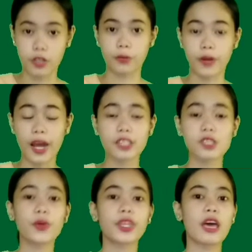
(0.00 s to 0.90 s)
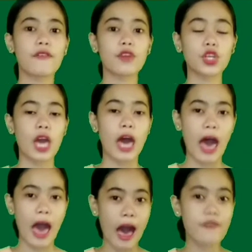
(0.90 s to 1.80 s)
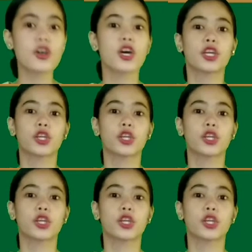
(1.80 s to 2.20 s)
Alright, so whenever you have